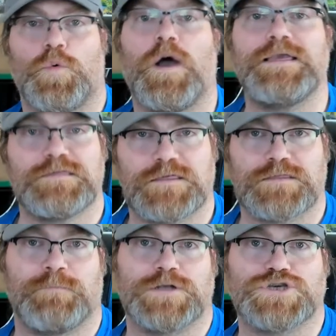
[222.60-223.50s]
twice
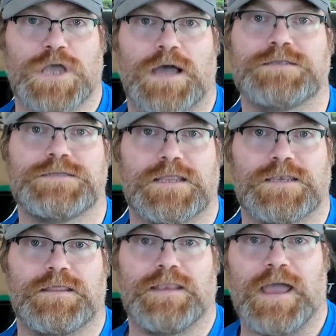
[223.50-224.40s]
as much content
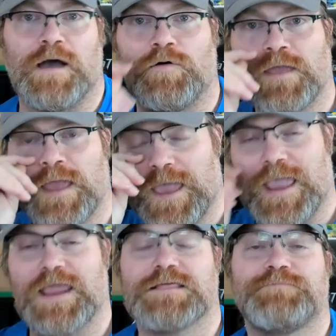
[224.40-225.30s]
now
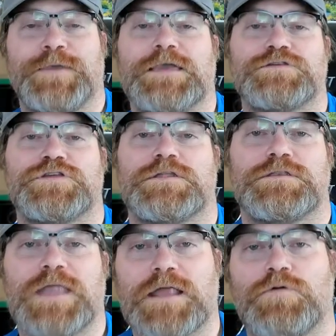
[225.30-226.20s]
and it's because
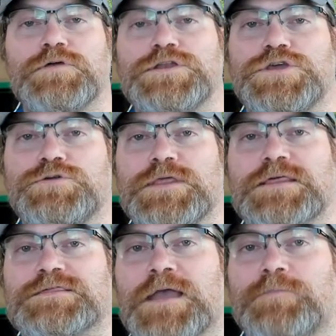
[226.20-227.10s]
not only do you need a
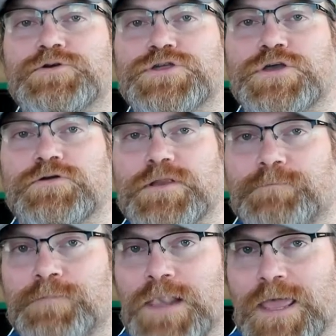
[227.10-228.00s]
cybersecurity
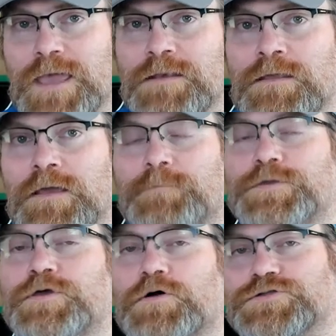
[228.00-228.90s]
plan, but
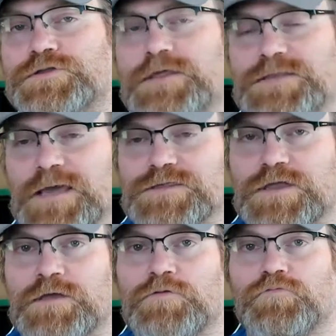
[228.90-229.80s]
you also need
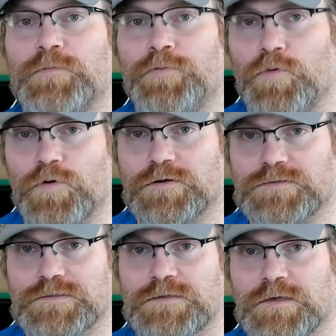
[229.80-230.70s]
testing
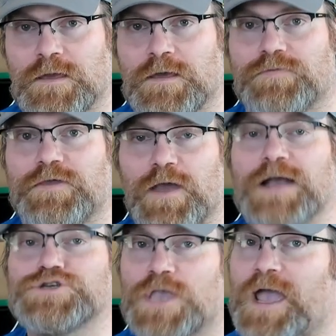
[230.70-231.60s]
reports that you
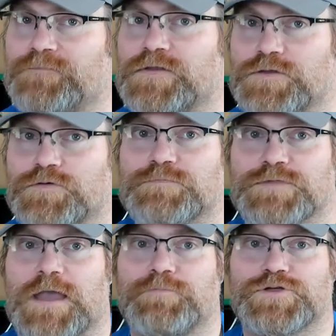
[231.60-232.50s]
actually have to do some
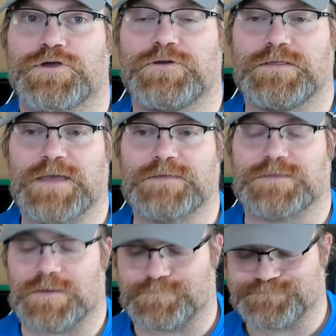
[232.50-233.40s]
cybersecurity testing.